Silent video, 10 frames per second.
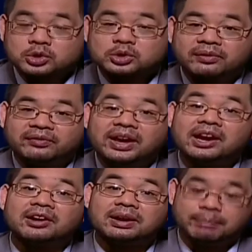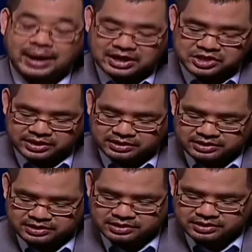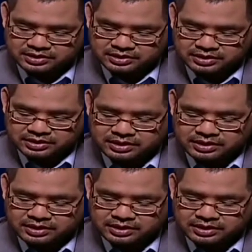persevere in patience